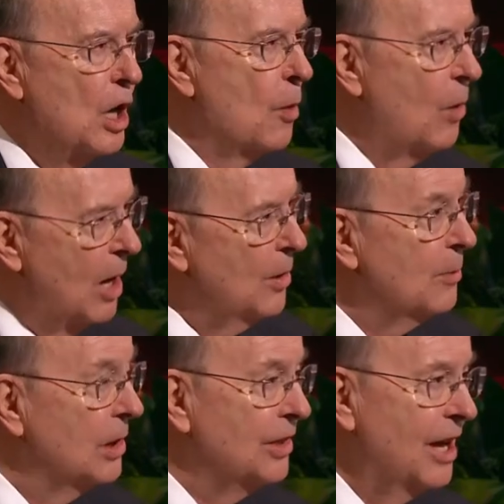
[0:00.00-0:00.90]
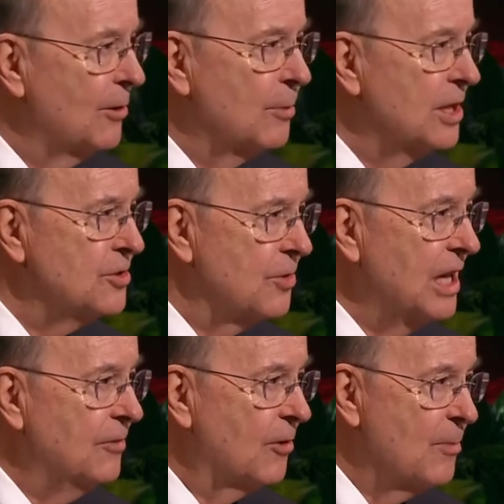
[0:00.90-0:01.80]
While we will never
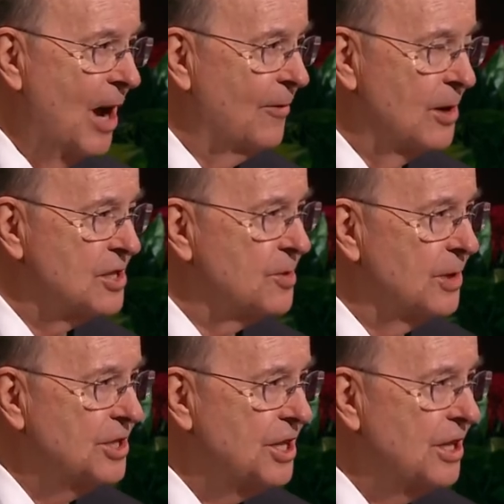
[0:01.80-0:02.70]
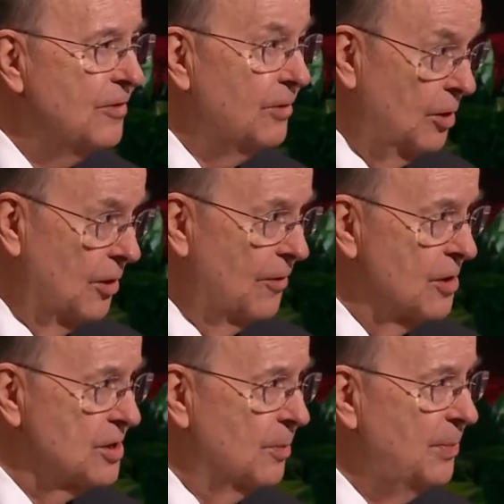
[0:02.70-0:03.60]
retreat from efforts to achieve
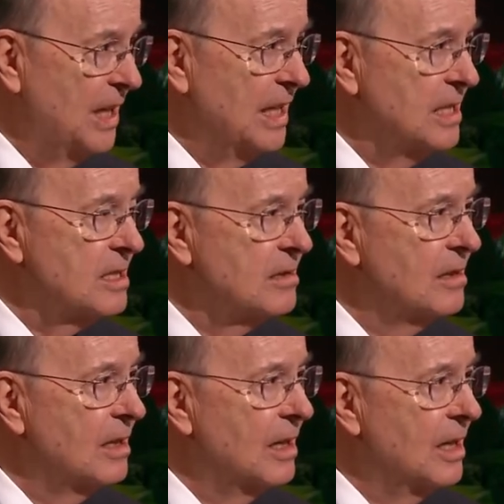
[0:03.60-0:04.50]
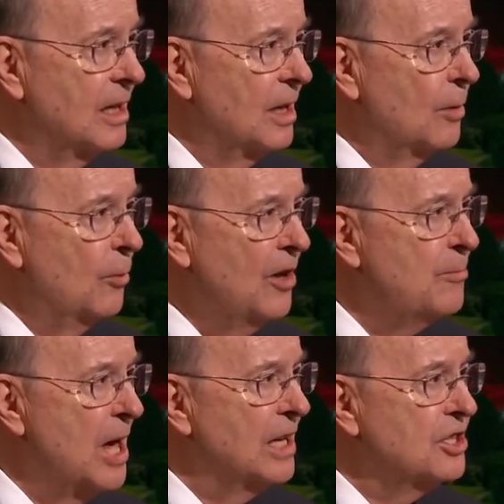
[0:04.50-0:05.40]
universal peace, we have
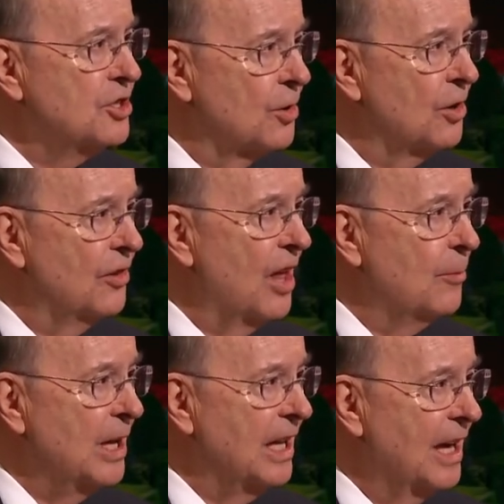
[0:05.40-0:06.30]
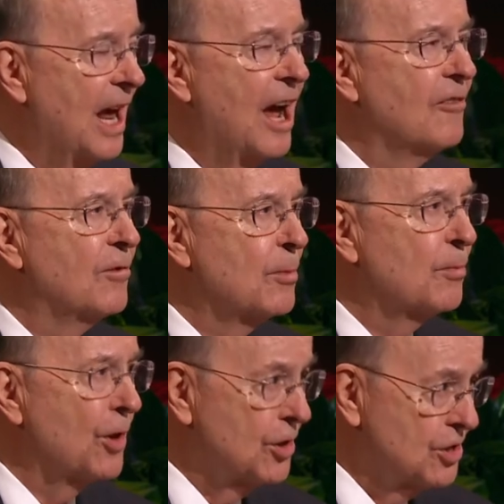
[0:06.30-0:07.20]
been assured that we can have
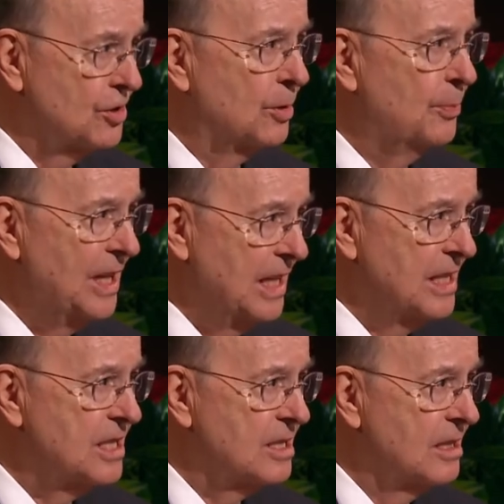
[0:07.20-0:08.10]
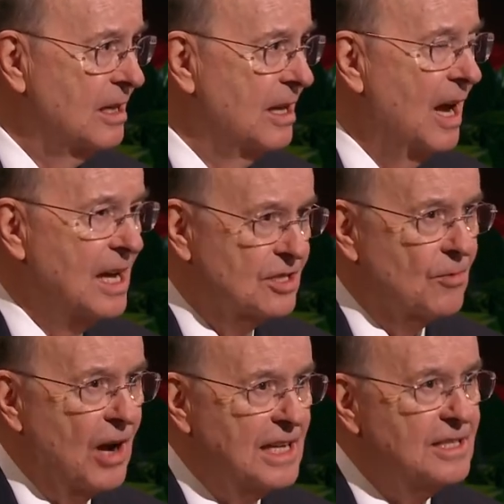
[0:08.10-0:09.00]
personal peace as
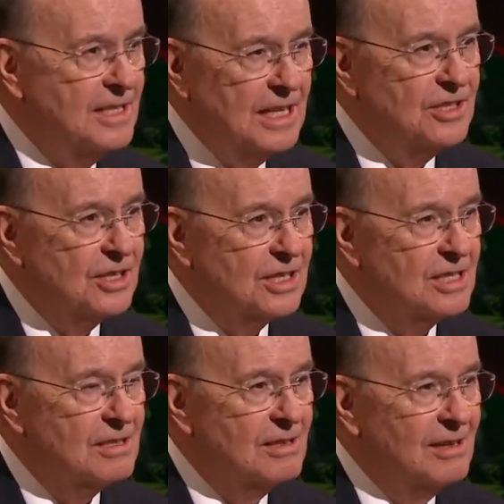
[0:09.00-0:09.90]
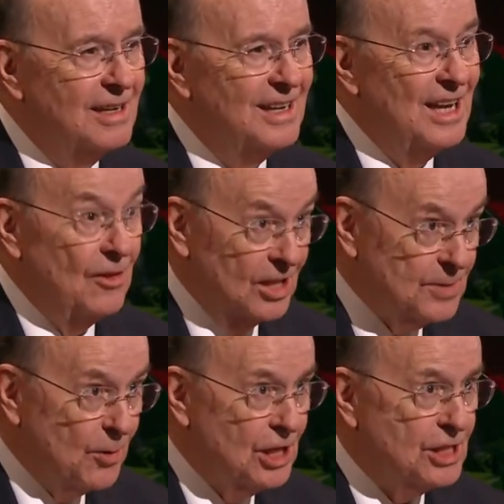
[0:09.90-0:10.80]
Christ teaches. This
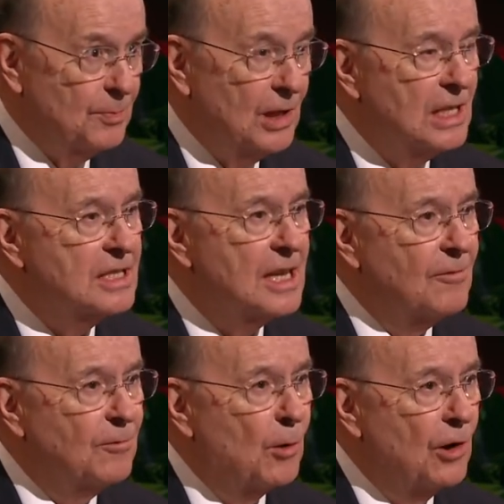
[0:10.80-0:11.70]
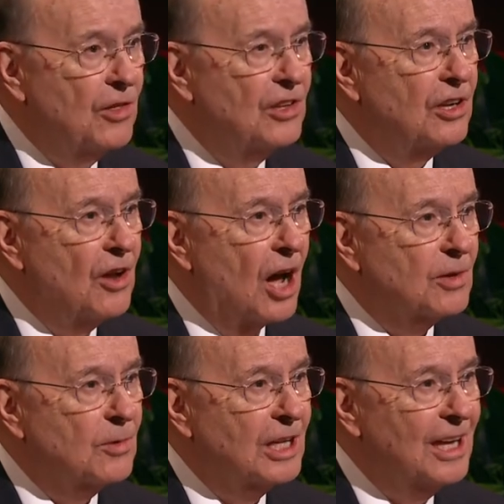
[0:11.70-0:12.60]
principle is set forth in the
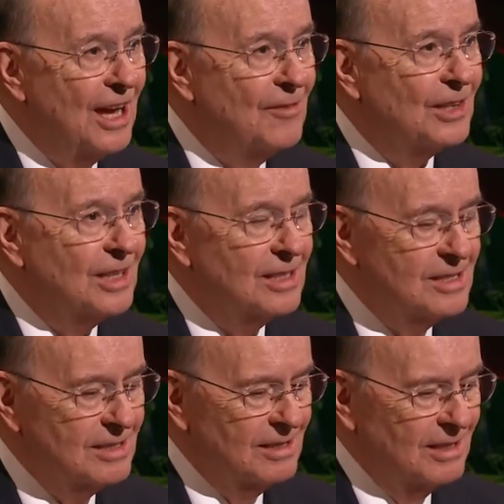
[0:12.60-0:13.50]
Doctrine and Covenants.